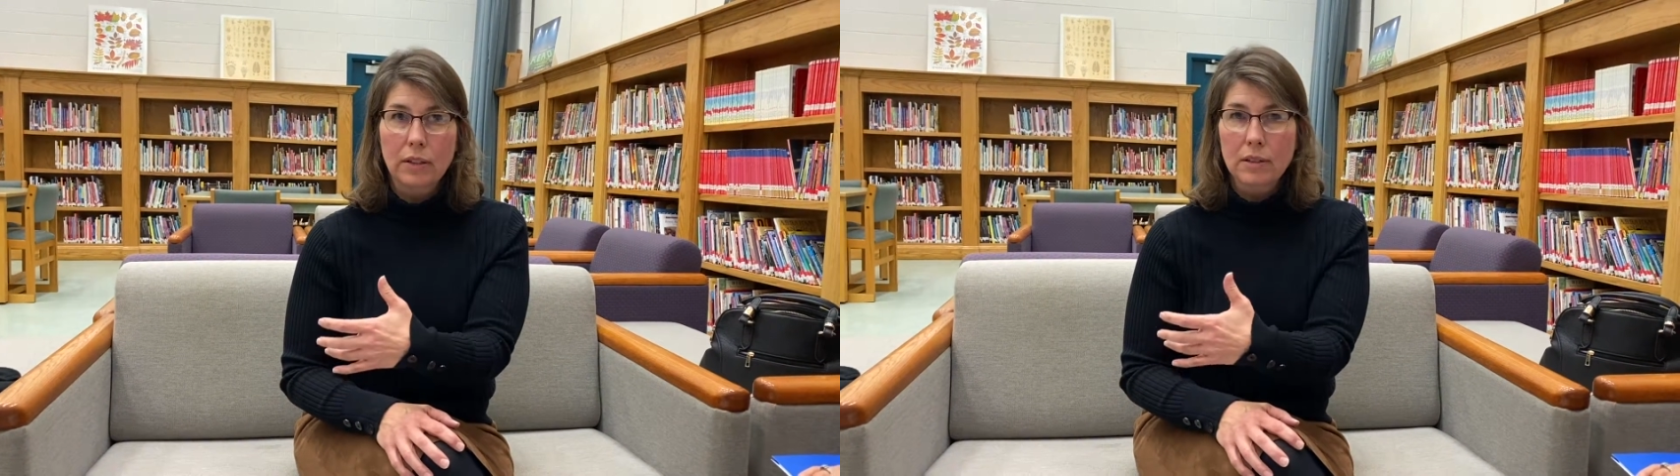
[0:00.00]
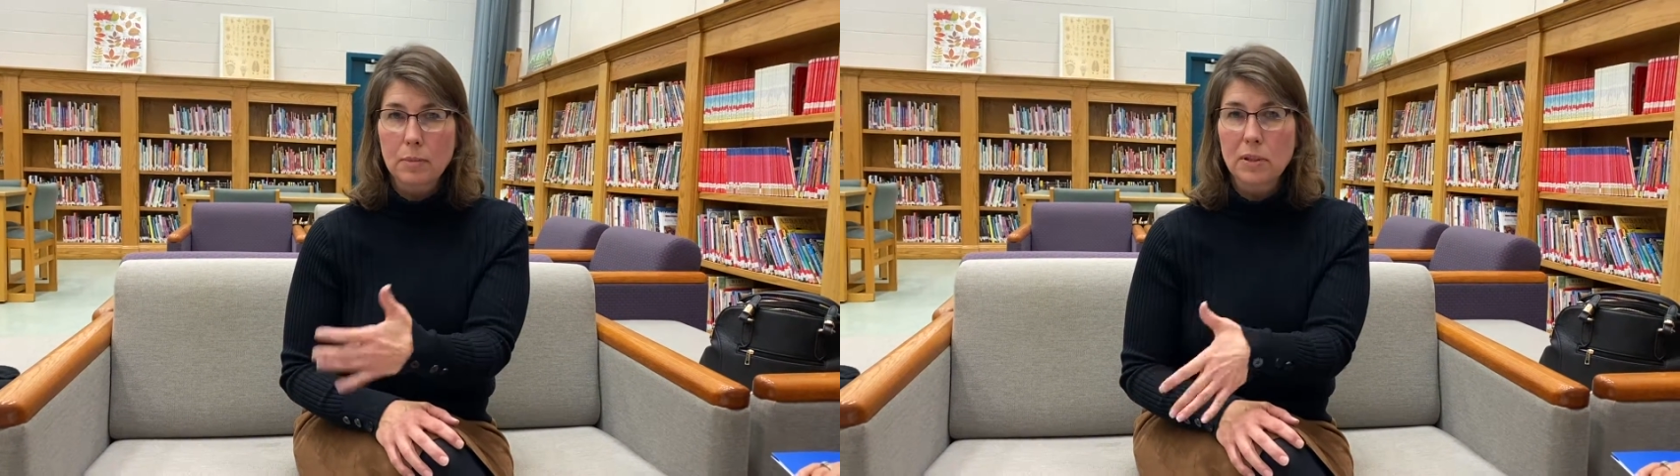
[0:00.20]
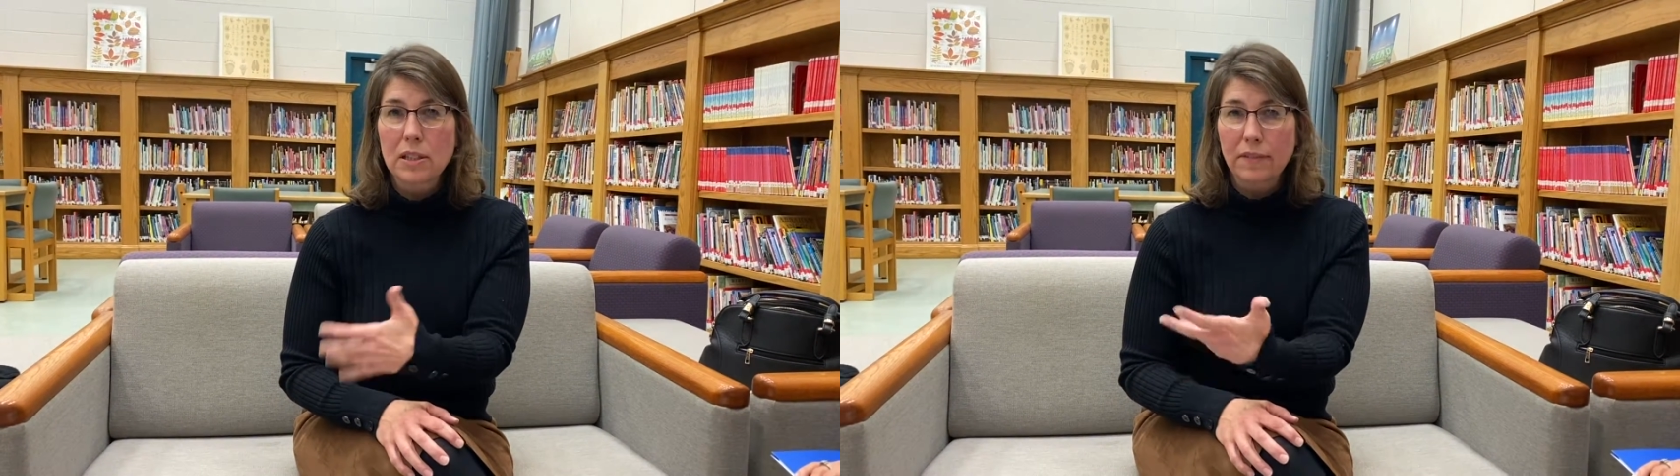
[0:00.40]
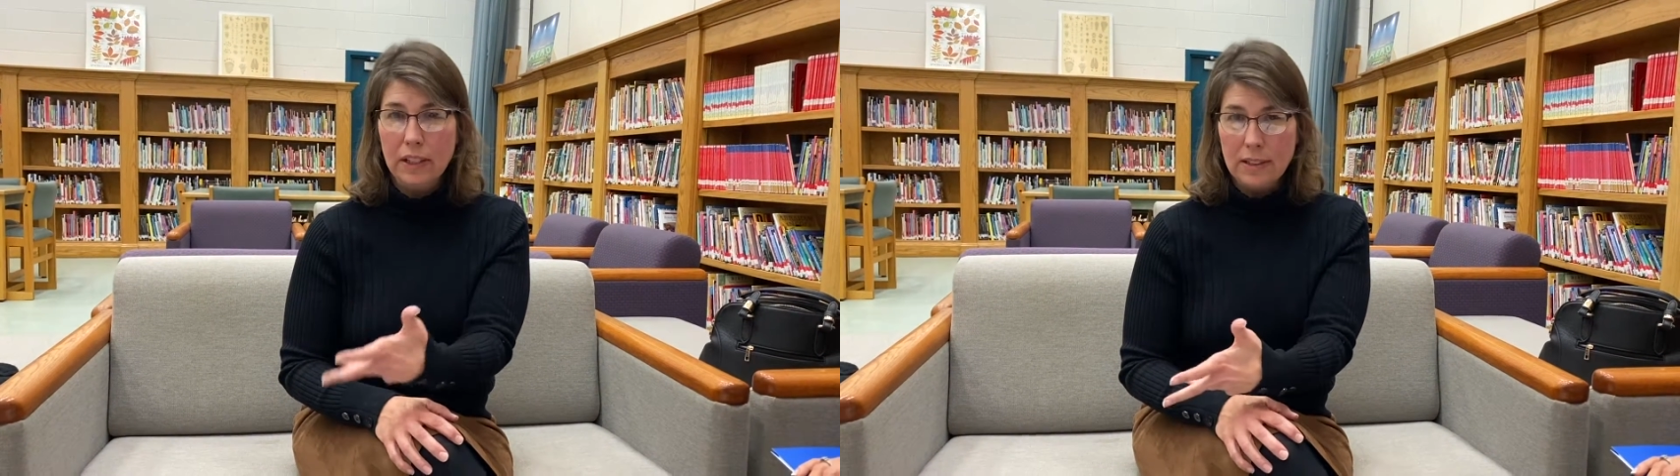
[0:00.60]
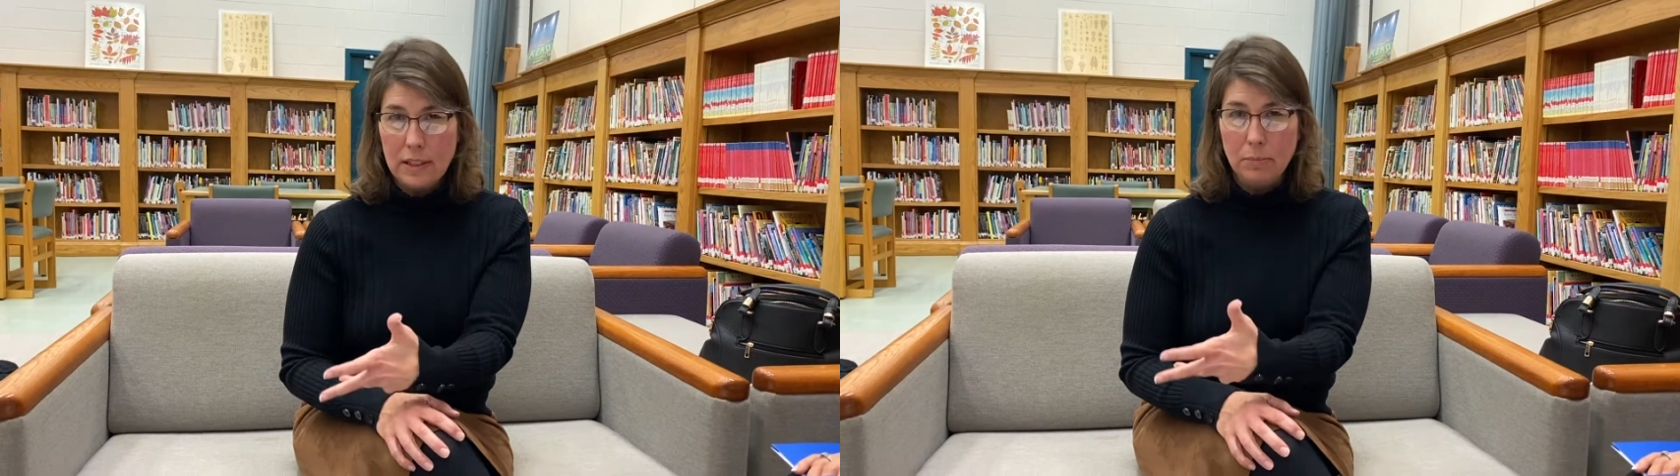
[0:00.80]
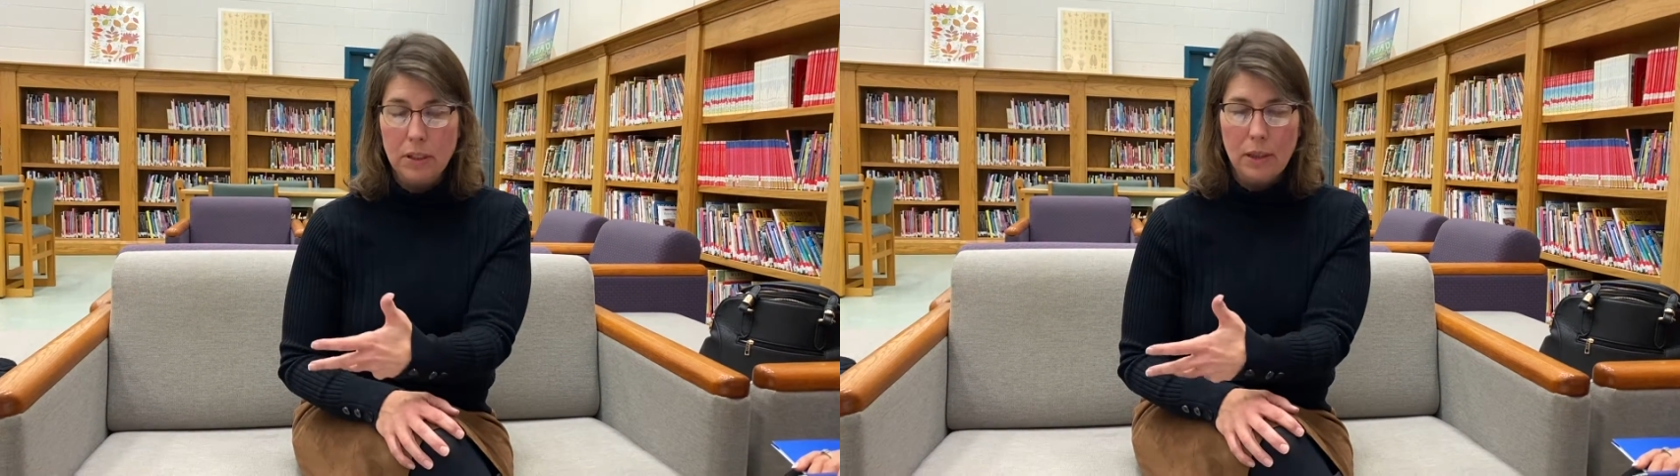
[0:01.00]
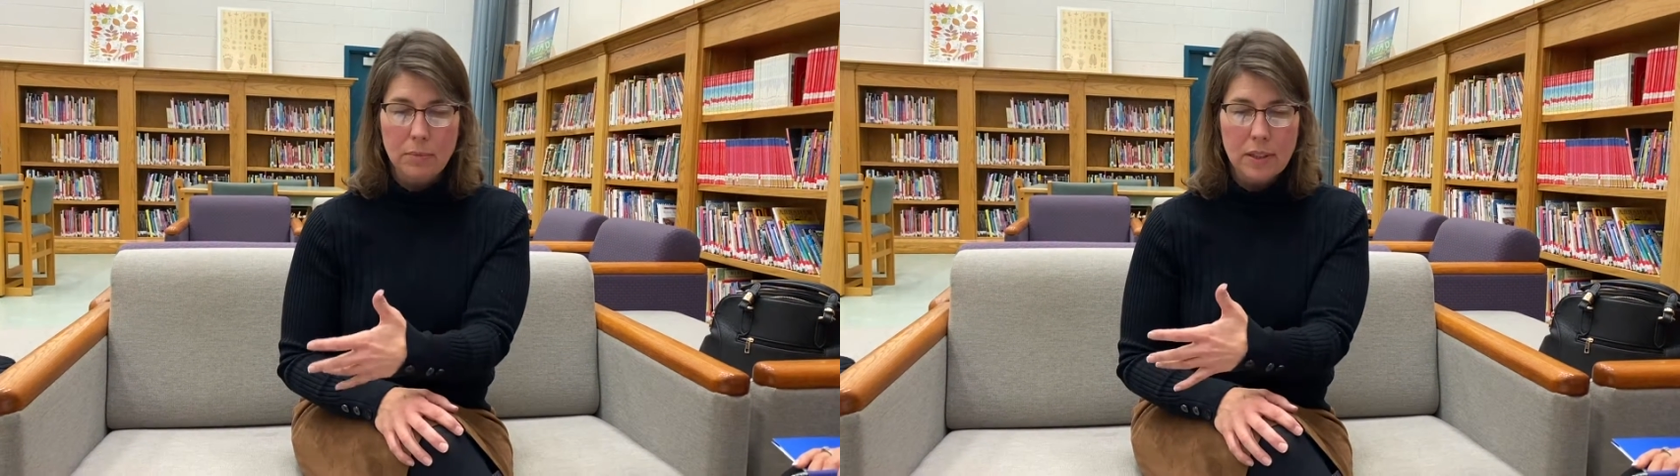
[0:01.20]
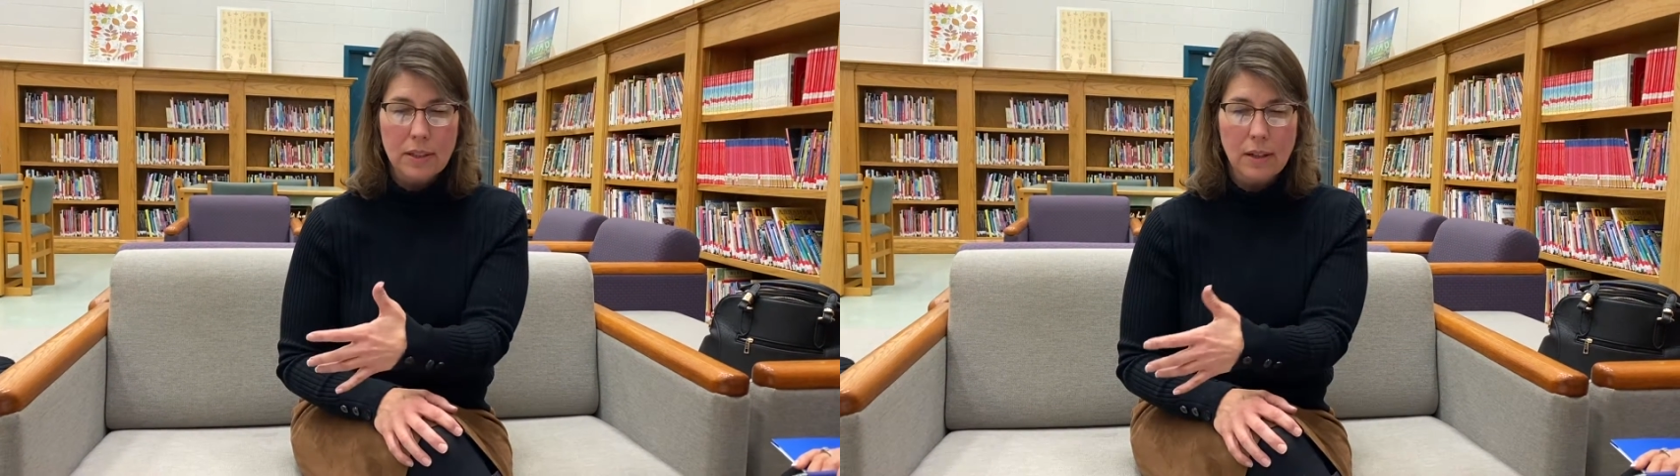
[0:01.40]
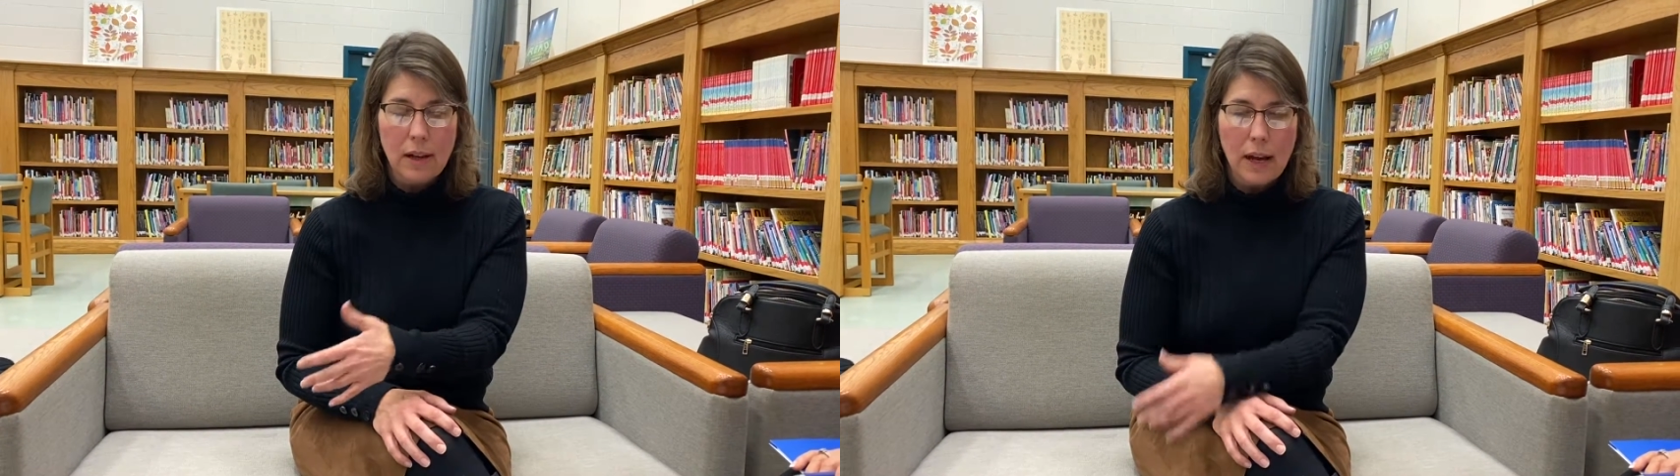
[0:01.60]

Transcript: specific symptoms?